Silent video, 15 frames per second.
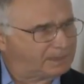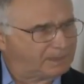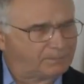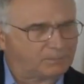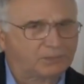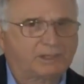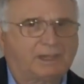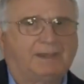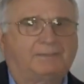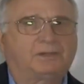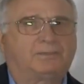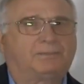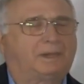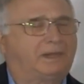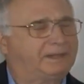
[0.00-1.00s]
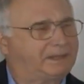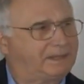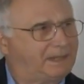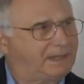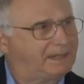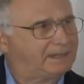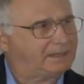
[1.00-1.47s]
and was captured by the
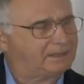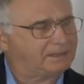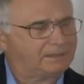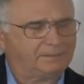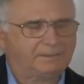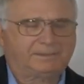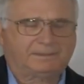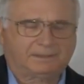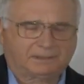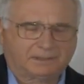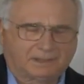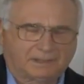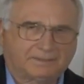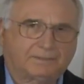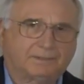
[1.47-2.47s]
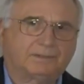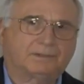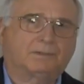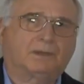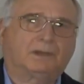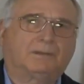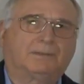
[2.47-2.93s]
Yankees. He was successful as
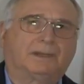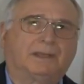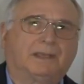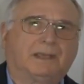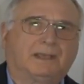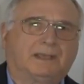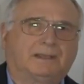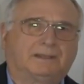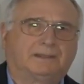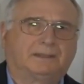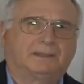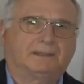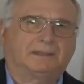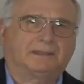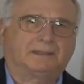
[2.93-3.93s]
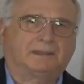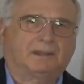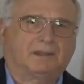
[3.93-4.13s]
well, but he